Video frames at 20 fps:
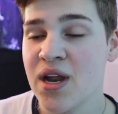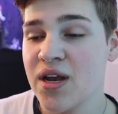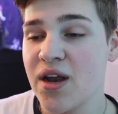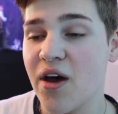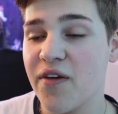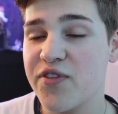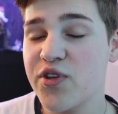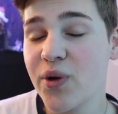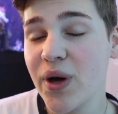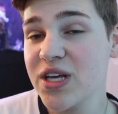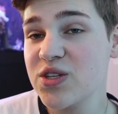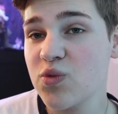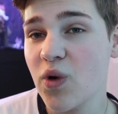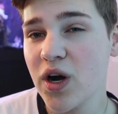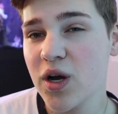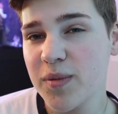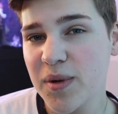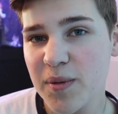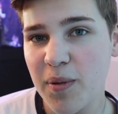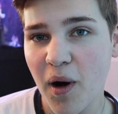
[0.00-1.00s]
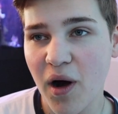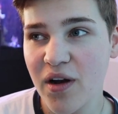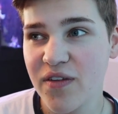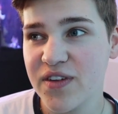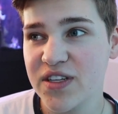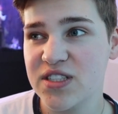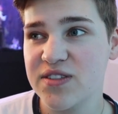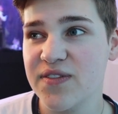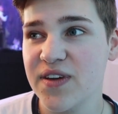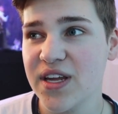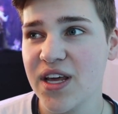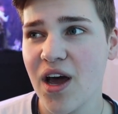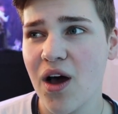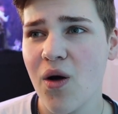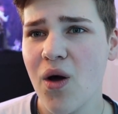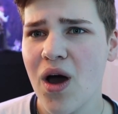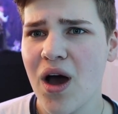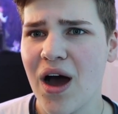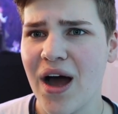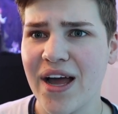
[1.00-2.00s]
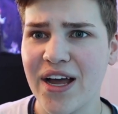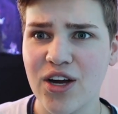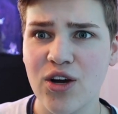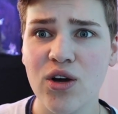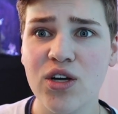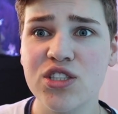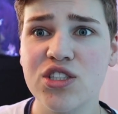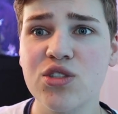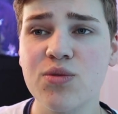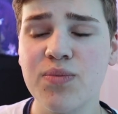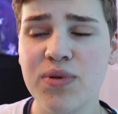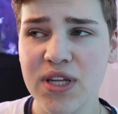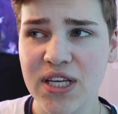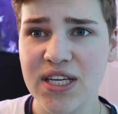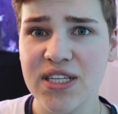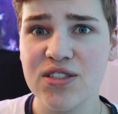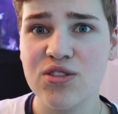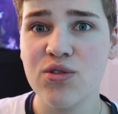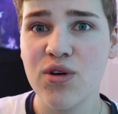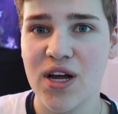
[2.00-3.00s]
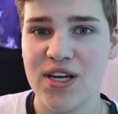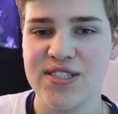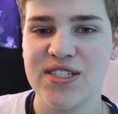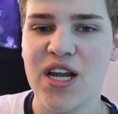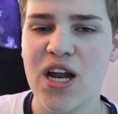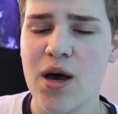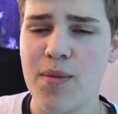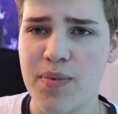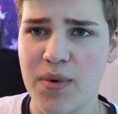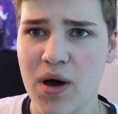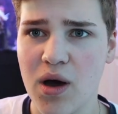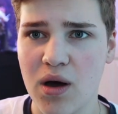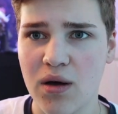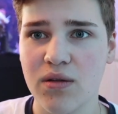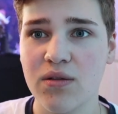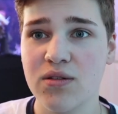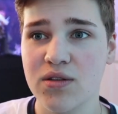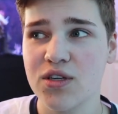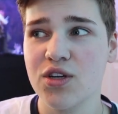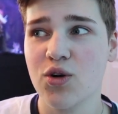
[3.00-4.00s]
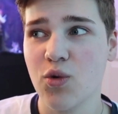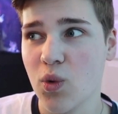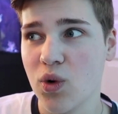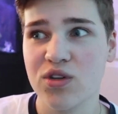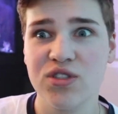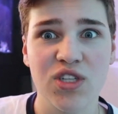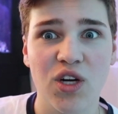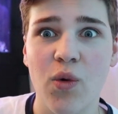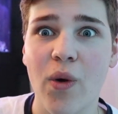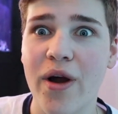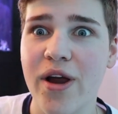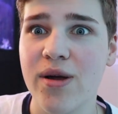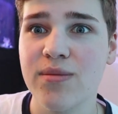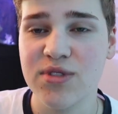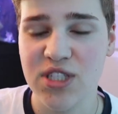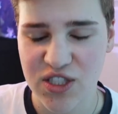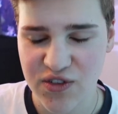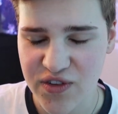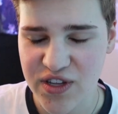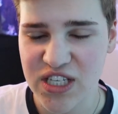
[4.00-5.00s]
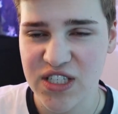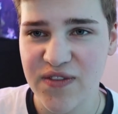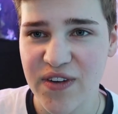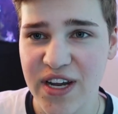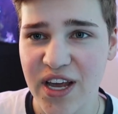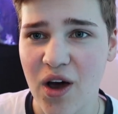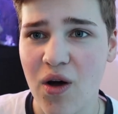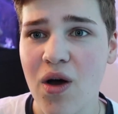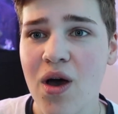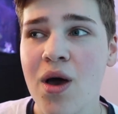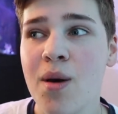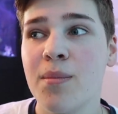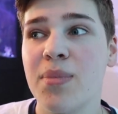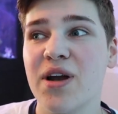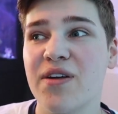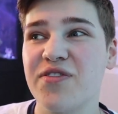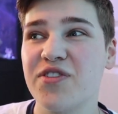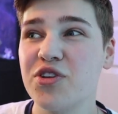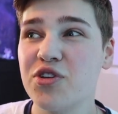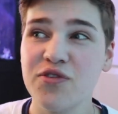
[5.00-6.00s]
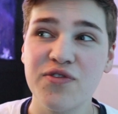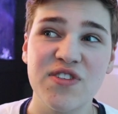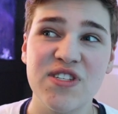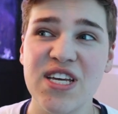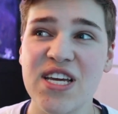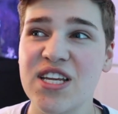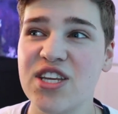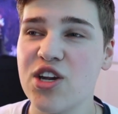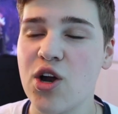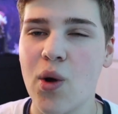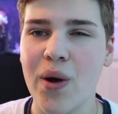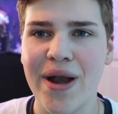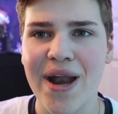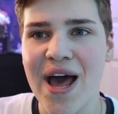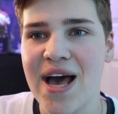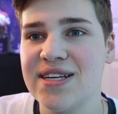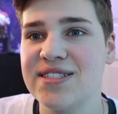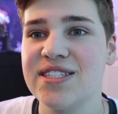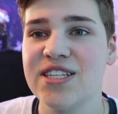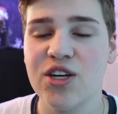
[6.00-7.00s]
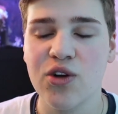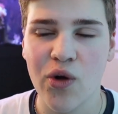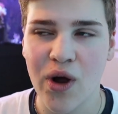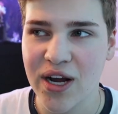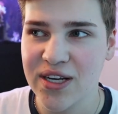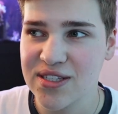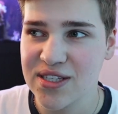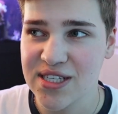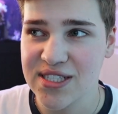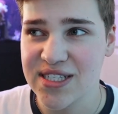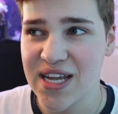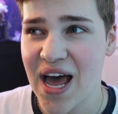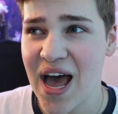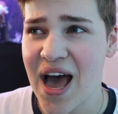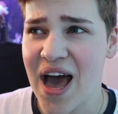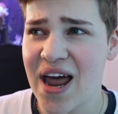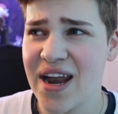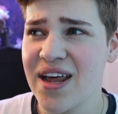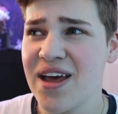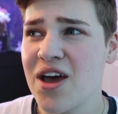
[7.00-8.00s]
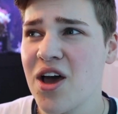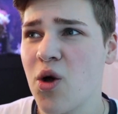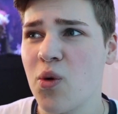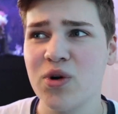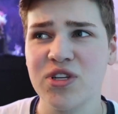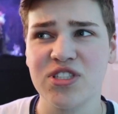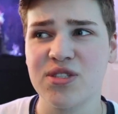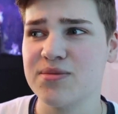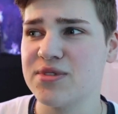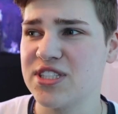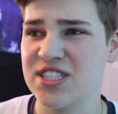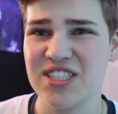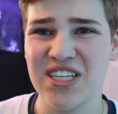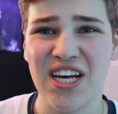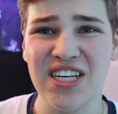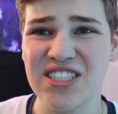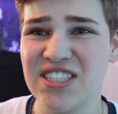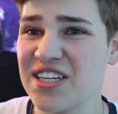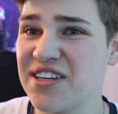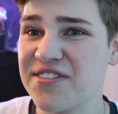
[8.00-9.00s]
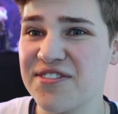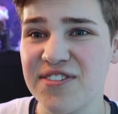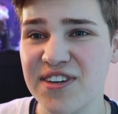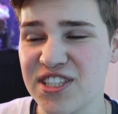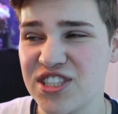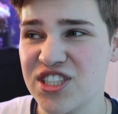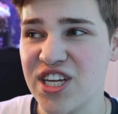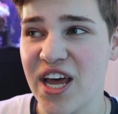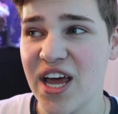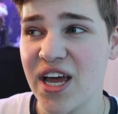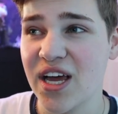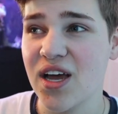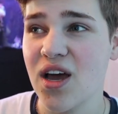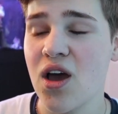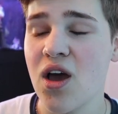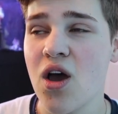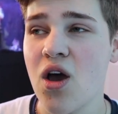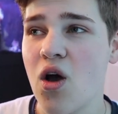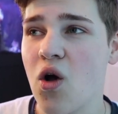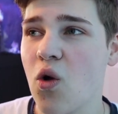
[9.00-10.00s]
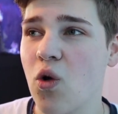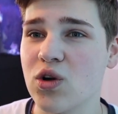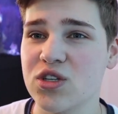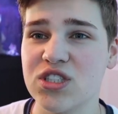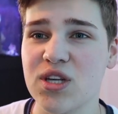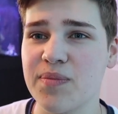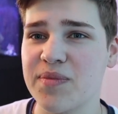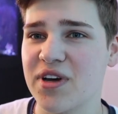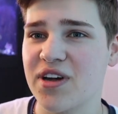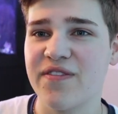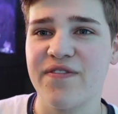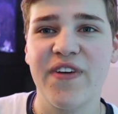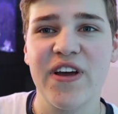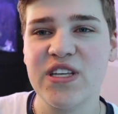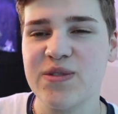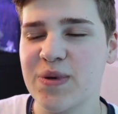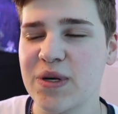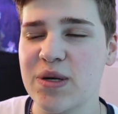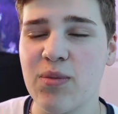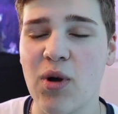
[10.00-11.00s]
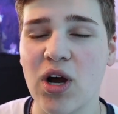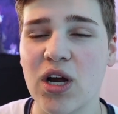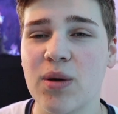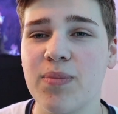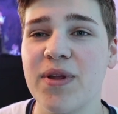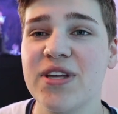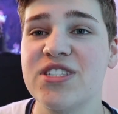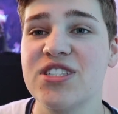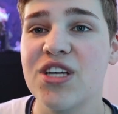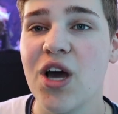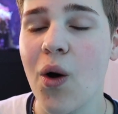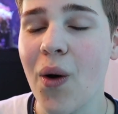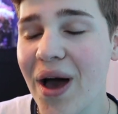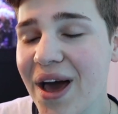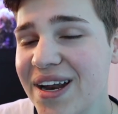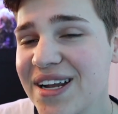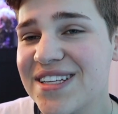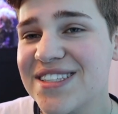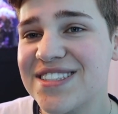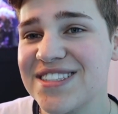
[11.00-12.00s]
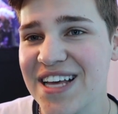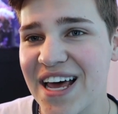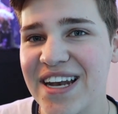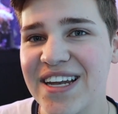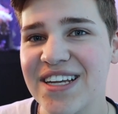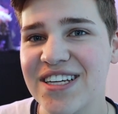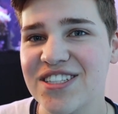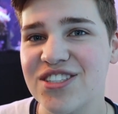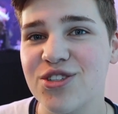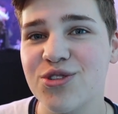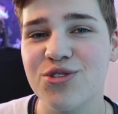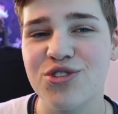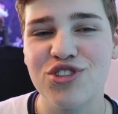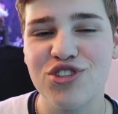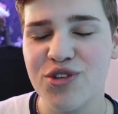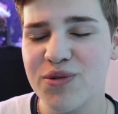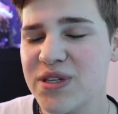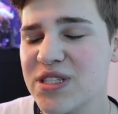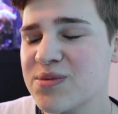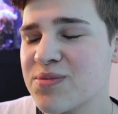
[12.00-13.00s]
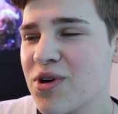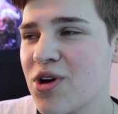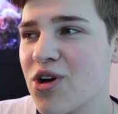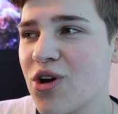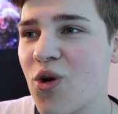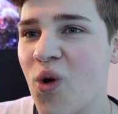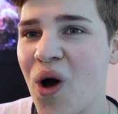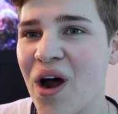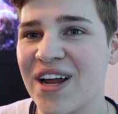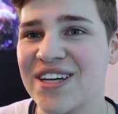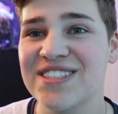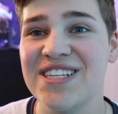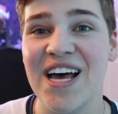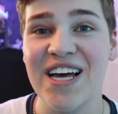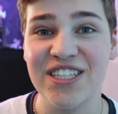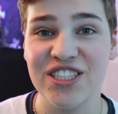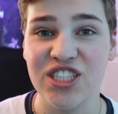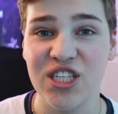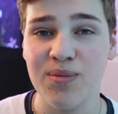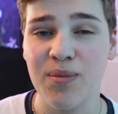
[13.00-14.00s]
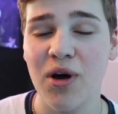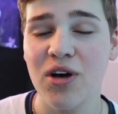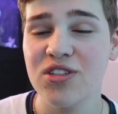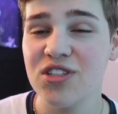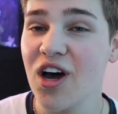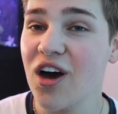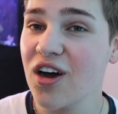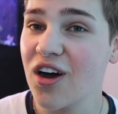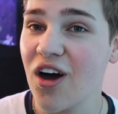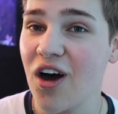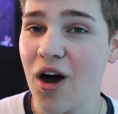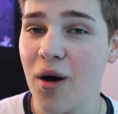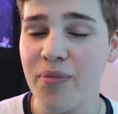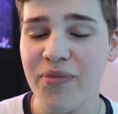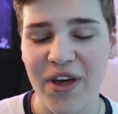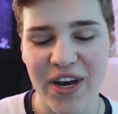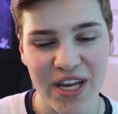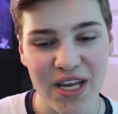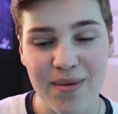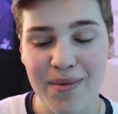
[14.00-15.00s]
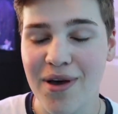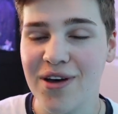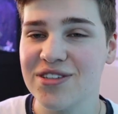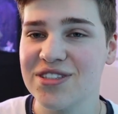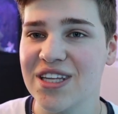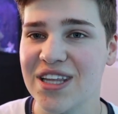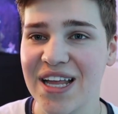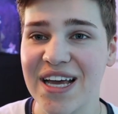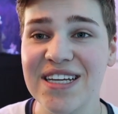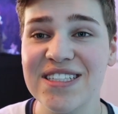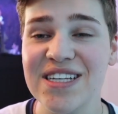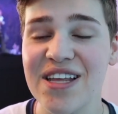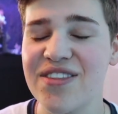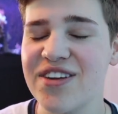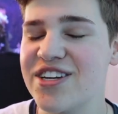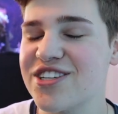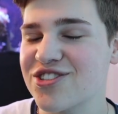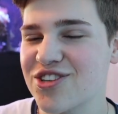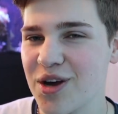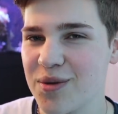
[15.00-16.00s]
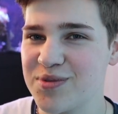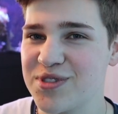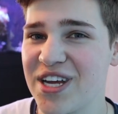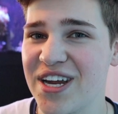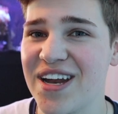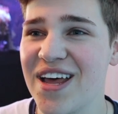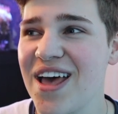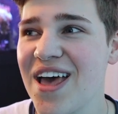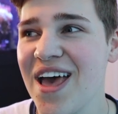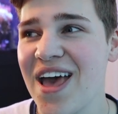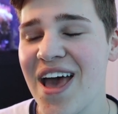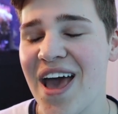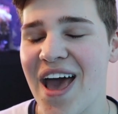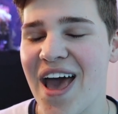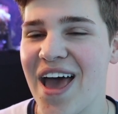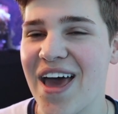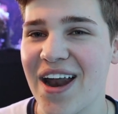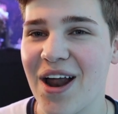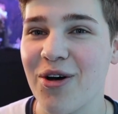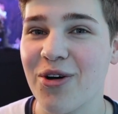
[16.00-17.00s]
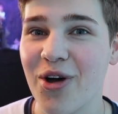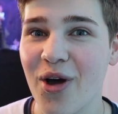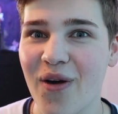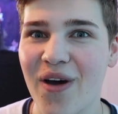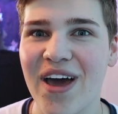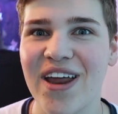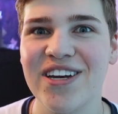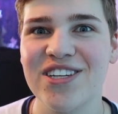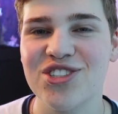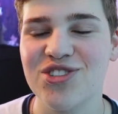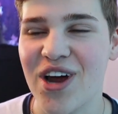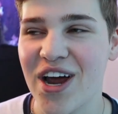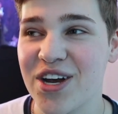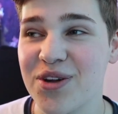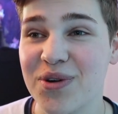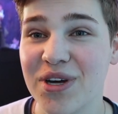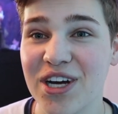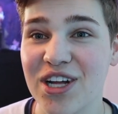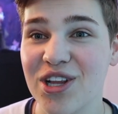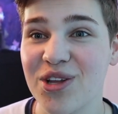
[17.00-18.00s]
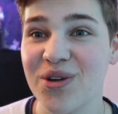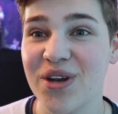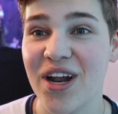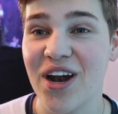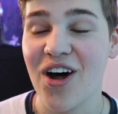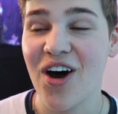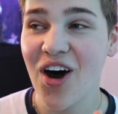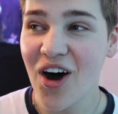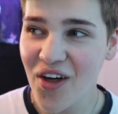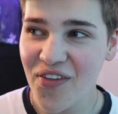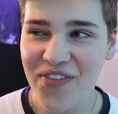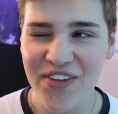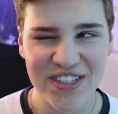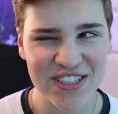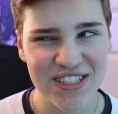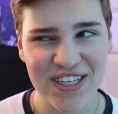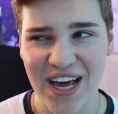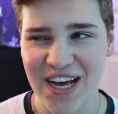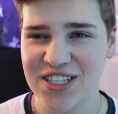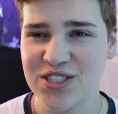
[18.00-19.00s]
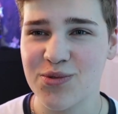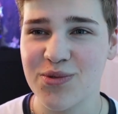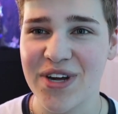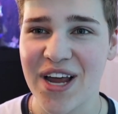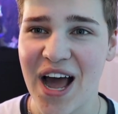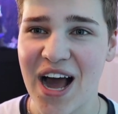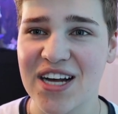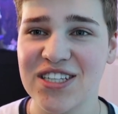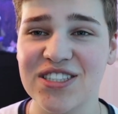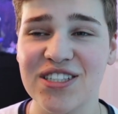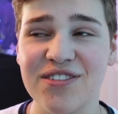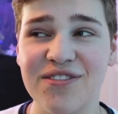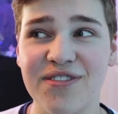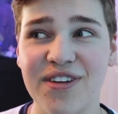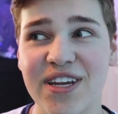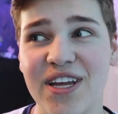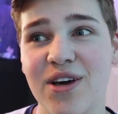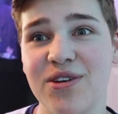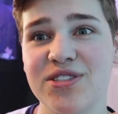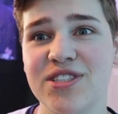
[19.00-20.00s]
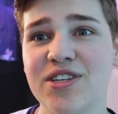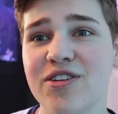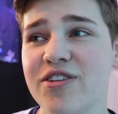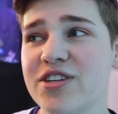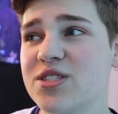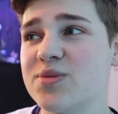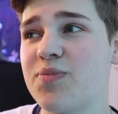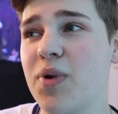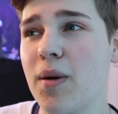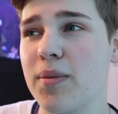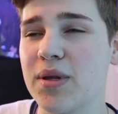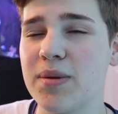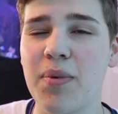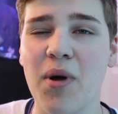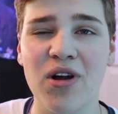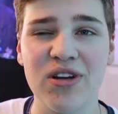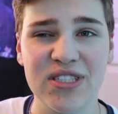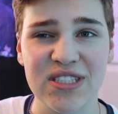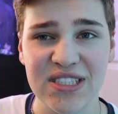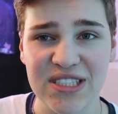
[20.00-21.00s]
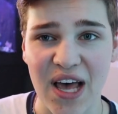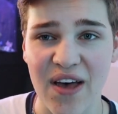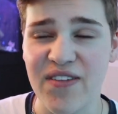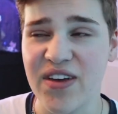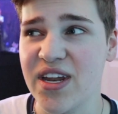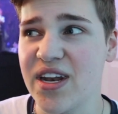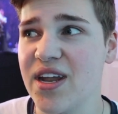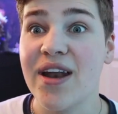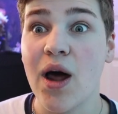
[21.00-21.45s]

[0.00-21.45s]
Now, if you guys wanna be part of this video, I encourage you please do not set up your worst aquarium just for this video, but if you've seen, you know, a nasty Craigslist ad with some disgusting fish tank or something on Facebook Marketplace, go ahead and send it to chewysbroaquatics at gmail.com. That email is linked in the description and I'll go ahead and try to include it on this next reaction video series, probably part seven.